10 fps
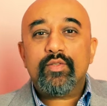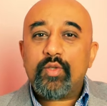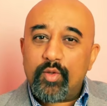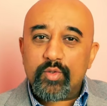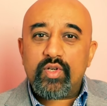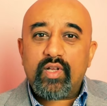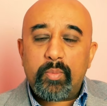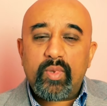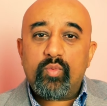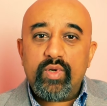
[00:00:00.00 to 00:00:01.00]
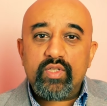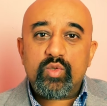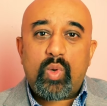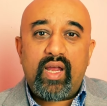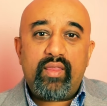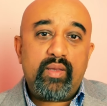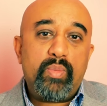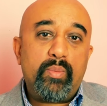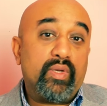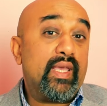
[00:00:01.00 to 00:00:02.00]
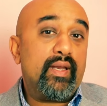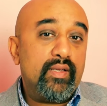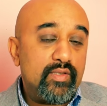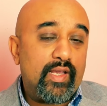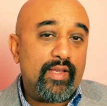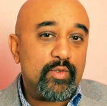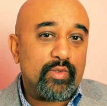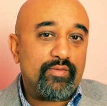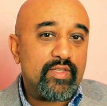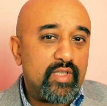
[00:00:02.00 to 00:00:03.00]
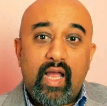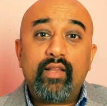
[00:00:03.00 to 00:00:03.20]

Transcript: So those are a couple of reasons why I think people get into angel investing.